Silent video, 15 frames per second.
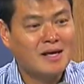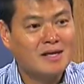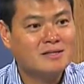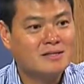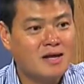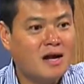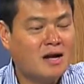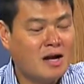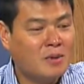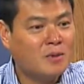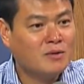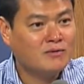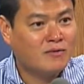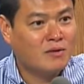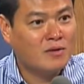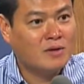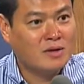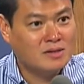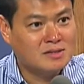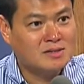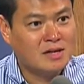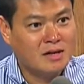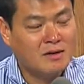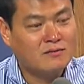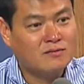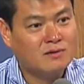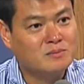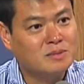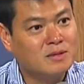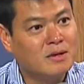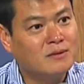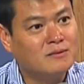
it's not coming from inside of themselves.